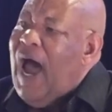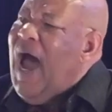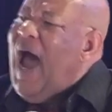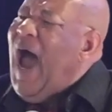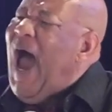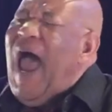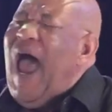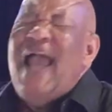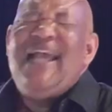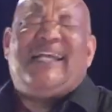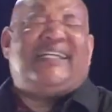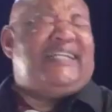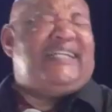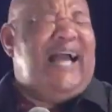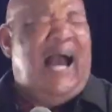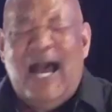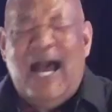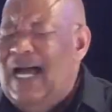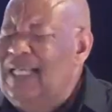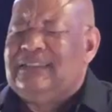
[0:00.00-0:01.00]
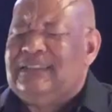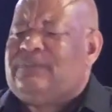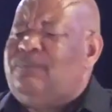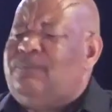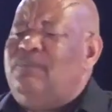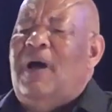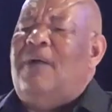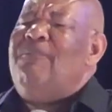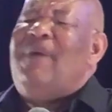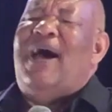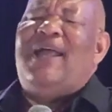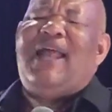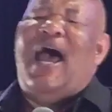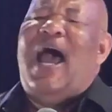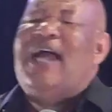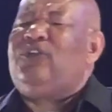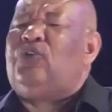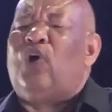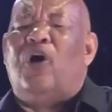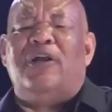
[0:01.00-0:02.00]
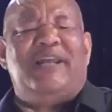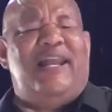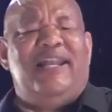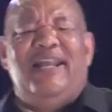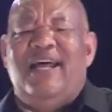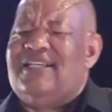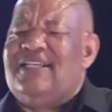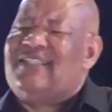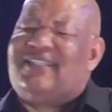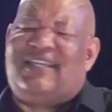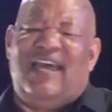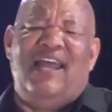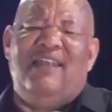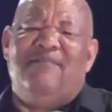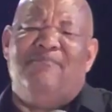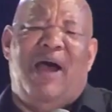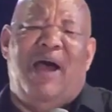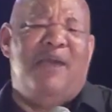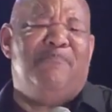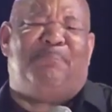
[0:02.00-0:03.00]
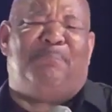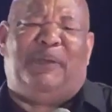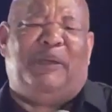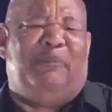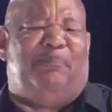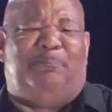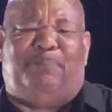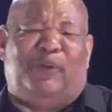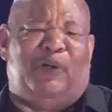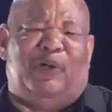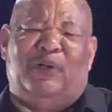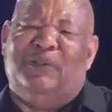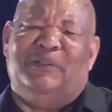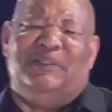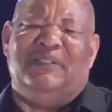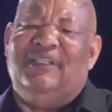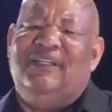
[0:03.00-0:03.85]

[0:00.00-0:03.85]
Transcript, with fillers: I can't, man, I don't understand my people.